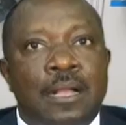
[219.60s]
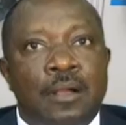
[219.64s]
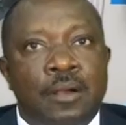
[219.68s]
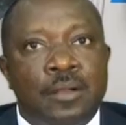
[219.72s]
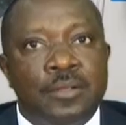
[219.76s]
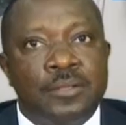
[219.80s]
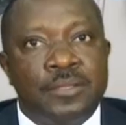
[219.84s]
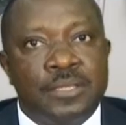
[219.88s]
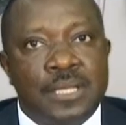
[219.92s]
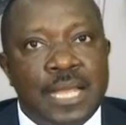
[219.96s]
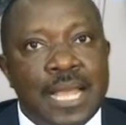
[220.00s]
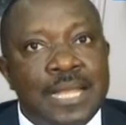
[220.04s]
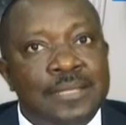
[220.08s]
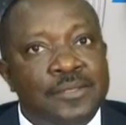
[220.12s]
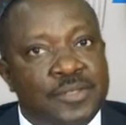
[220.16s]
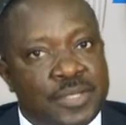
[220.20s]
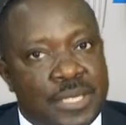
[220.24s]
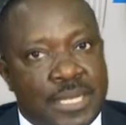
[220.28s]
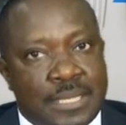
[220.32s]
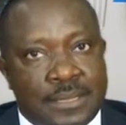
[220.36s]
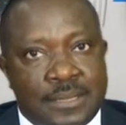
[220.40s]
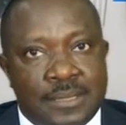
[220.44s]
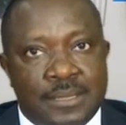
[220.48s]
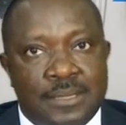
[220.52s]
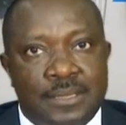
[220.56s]
cause
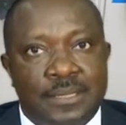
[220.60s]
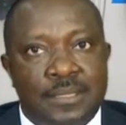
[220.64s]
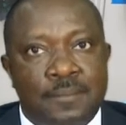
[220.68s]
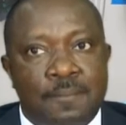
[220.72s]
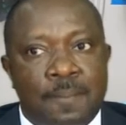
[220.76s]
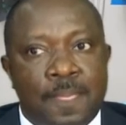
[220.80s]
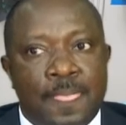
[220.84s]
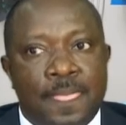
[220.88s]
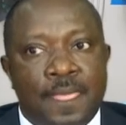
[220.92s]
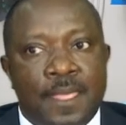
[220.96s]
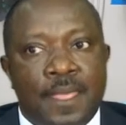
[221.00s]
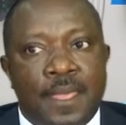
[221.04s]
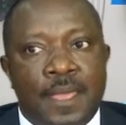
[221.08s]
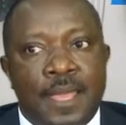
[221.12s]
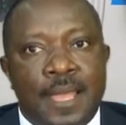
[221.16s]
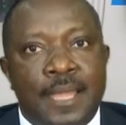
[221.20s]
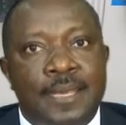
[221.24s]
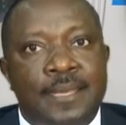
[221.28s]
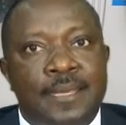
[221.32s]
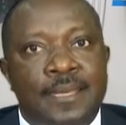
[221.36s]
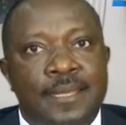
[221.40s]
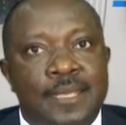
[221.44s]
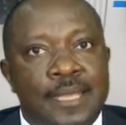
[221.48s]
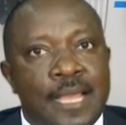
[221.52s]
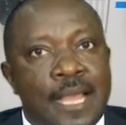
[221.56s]
cancers.
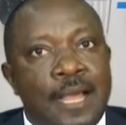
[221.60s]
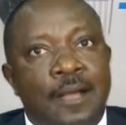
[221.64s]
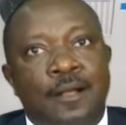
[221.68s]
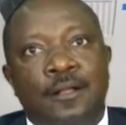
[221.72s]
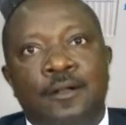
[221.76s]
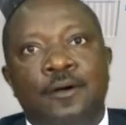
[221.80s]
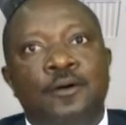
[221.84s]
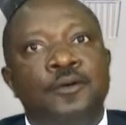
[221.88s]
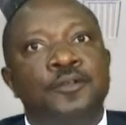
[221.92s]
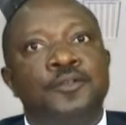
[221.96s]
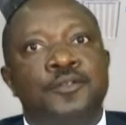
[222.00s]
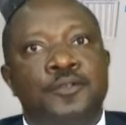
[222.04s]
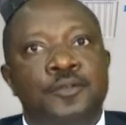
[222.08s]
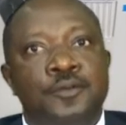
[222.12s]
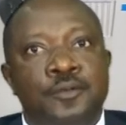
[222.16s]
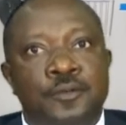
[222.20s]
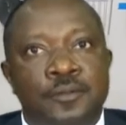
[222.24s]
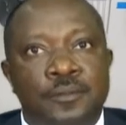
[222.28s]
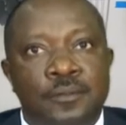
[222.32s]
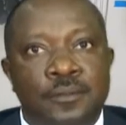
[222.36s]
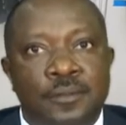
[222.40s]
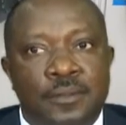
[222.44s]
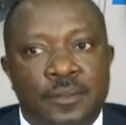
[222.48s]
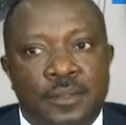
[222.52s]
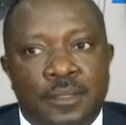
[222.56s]
And they are
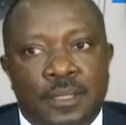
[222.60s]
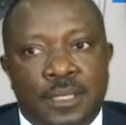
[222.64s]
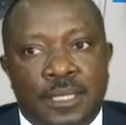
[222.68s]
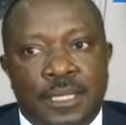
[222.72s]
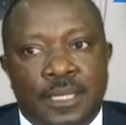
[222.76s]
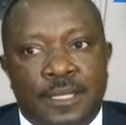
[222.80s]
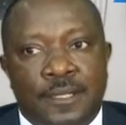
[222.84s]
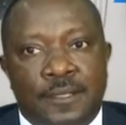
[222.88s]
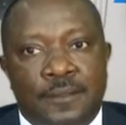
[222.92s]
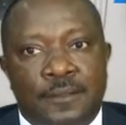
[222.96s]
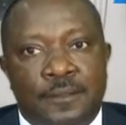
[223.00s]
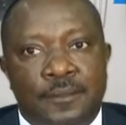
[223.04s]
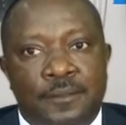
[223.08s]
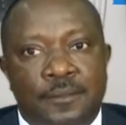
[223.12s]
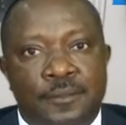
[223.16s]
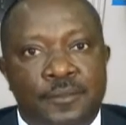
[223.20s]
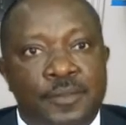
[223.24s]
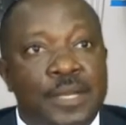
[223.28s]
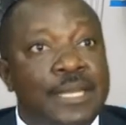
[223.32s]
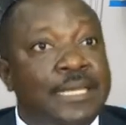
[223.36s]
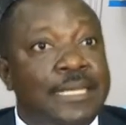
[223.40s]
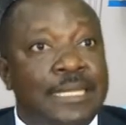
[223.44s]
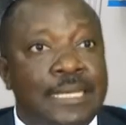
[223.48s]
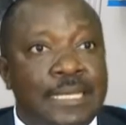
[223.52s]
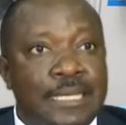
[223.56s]
also uh,
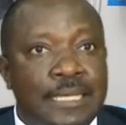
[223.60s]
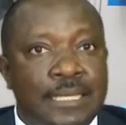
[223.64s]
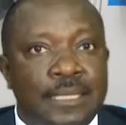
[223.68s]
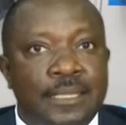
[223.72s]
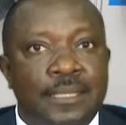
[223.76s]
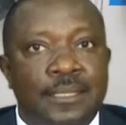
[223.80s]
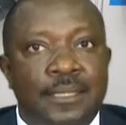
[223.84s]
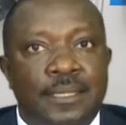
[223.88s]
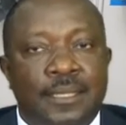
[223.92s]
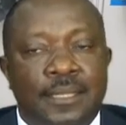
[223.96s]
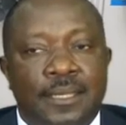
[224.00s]
readily